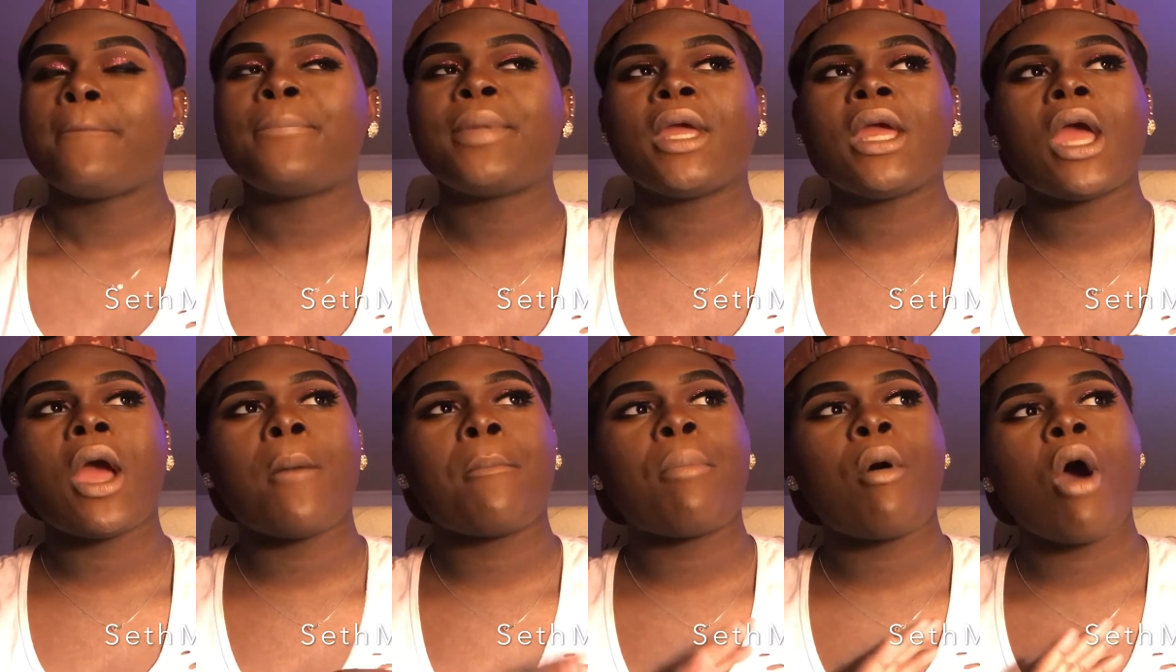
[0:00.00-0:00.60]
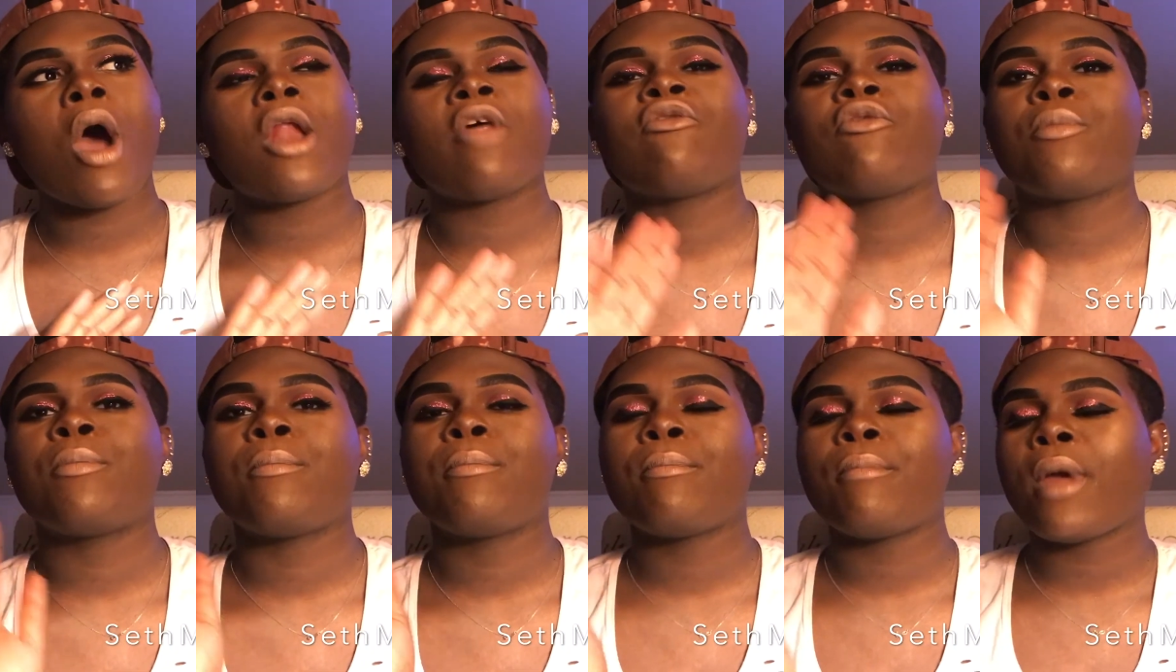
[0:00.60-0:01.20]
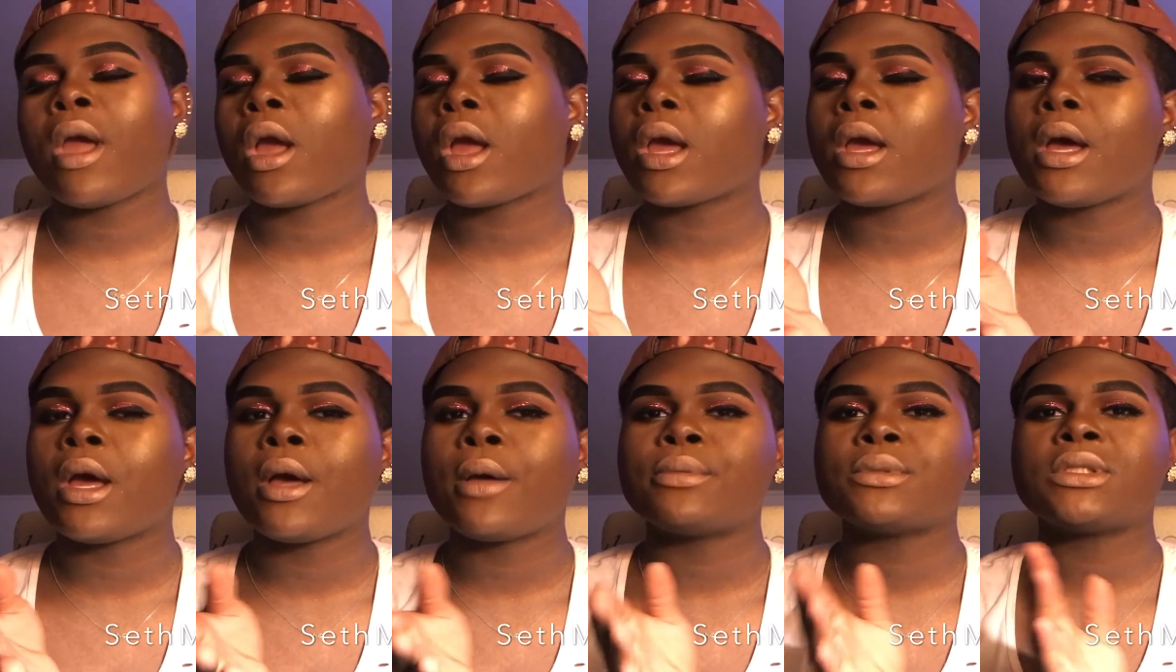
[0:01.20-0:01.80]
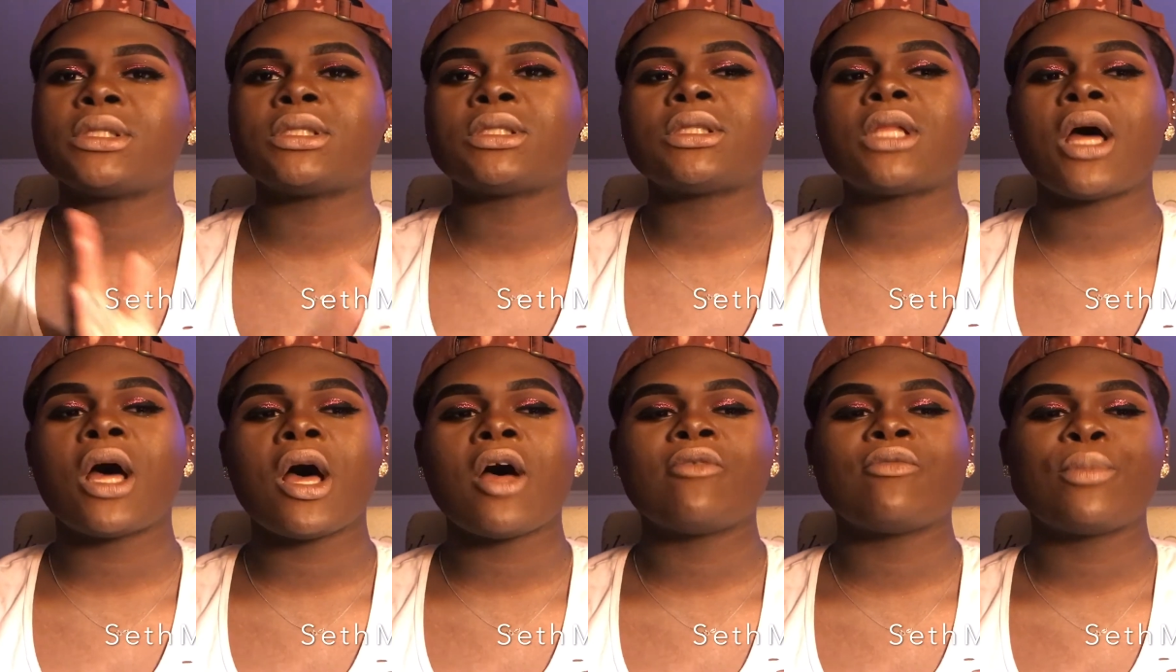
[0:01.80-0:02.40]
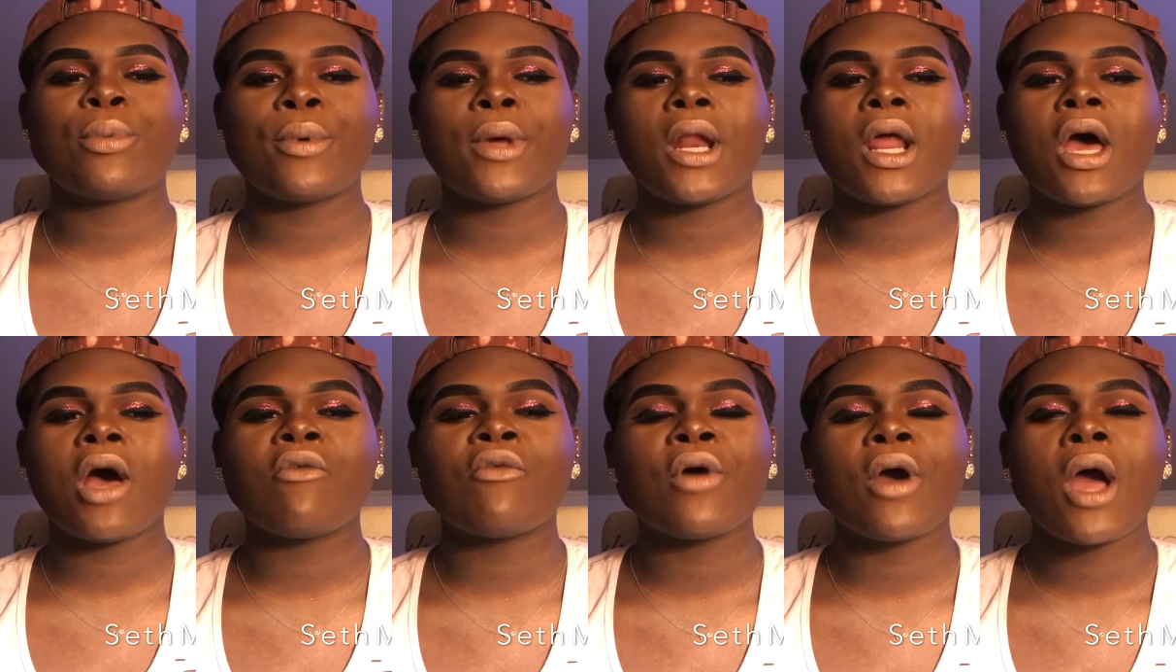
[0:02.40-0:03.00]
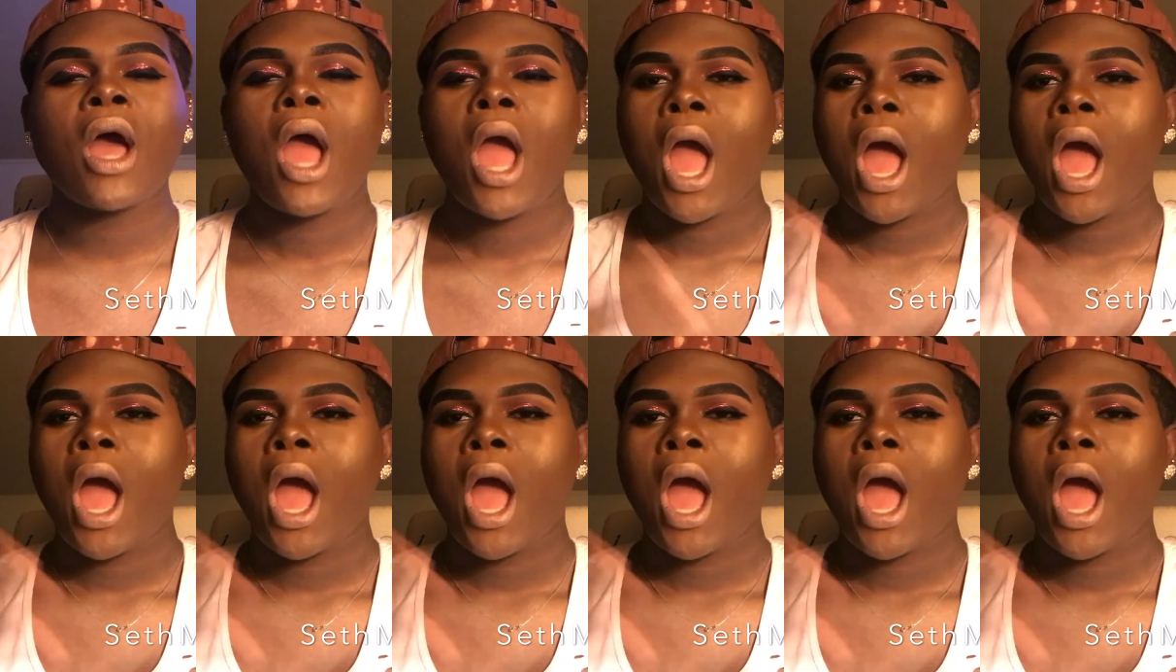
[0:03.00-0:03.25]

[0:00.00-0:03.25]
Be a part of makeup and stuff, whatever.